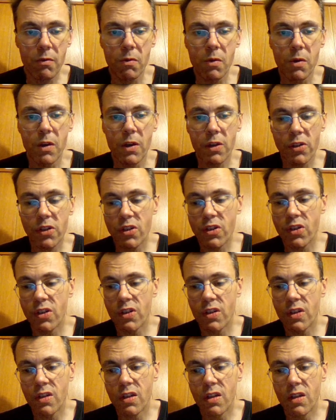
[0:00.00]

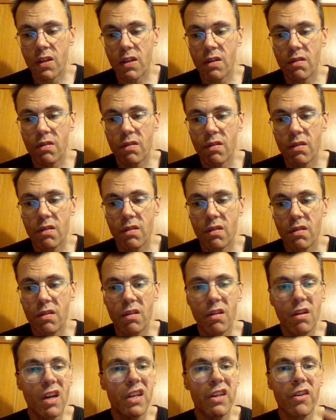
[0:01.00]
was
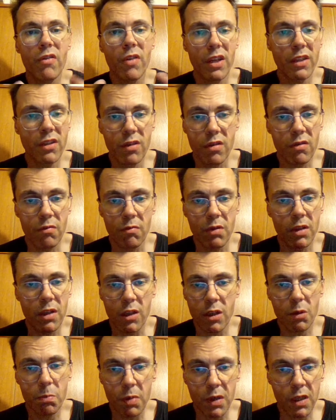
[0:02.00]
aggressive with
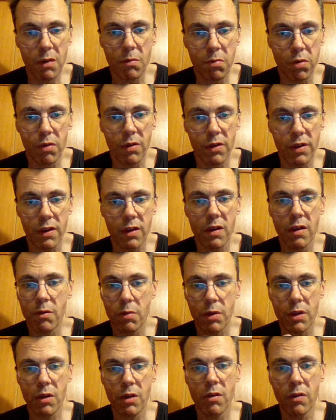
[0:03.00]
his pit bull, that he
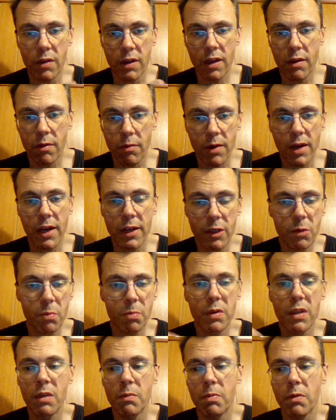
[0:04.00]
would go and harass
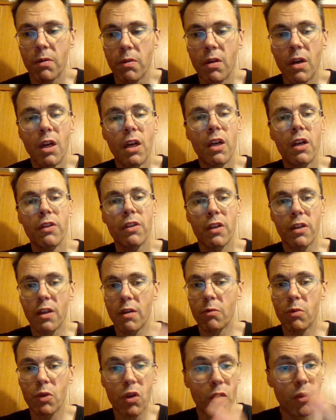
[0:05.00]
people, that he
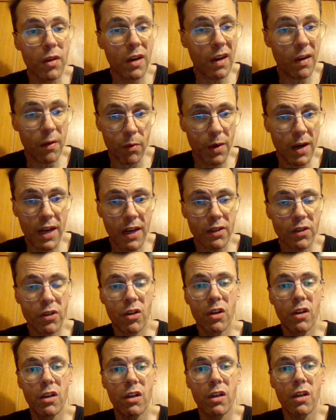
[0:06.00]
would go and harass
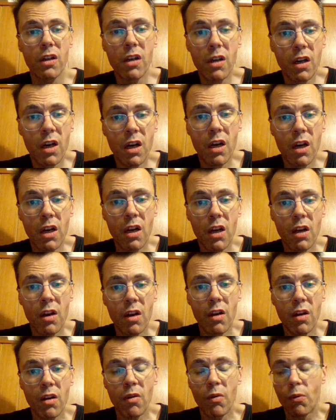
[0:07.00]
her
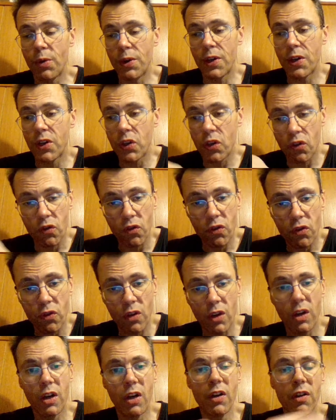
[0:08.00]
with
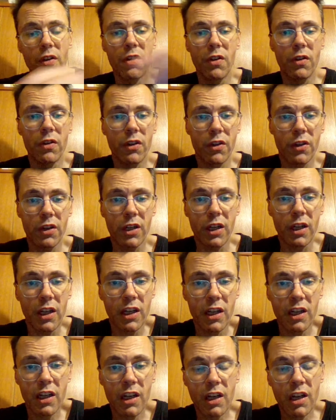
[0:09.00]
her dog
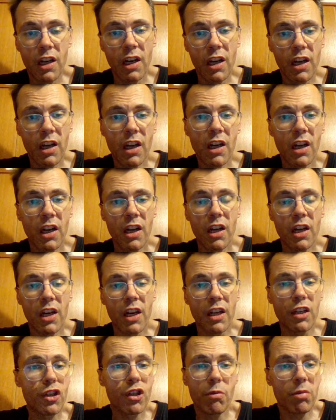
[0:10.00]

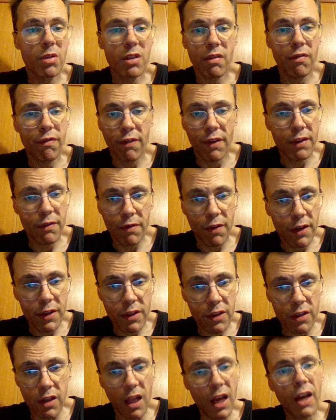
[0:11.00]
and she was afraid for
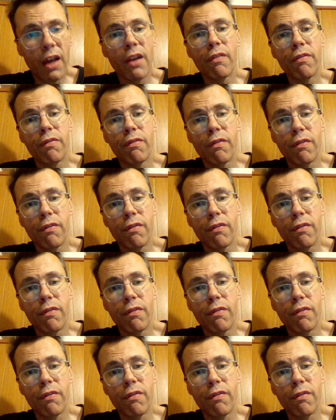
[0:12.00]
his life.